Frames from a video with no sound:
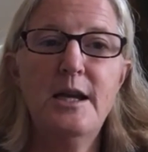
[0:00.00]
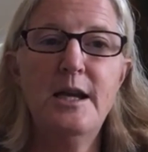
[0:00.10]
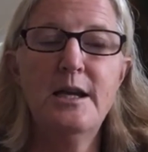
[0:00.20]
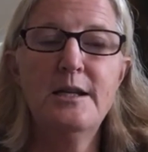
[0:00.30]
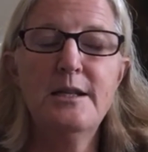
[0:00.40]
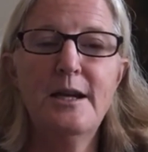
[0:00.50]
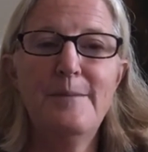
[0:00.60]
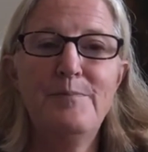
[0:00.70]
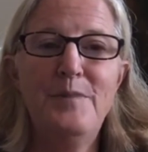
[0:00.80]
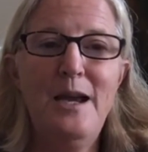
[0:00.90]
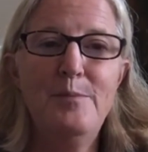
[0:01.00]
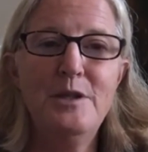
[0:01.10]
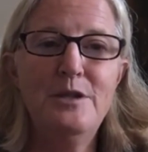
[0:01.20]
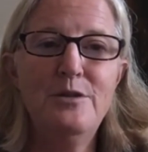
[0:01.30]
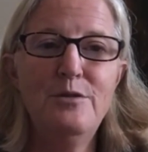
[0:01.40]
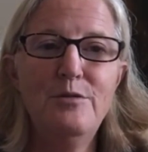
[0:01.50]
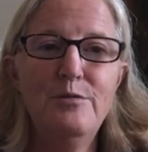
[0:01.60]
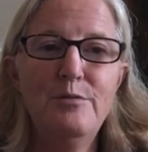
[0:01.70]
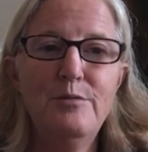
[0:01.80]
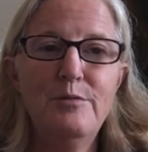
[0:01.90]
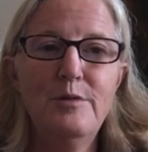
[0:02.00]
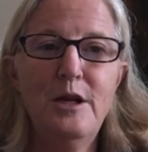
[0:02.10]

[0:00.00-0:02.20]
and happy to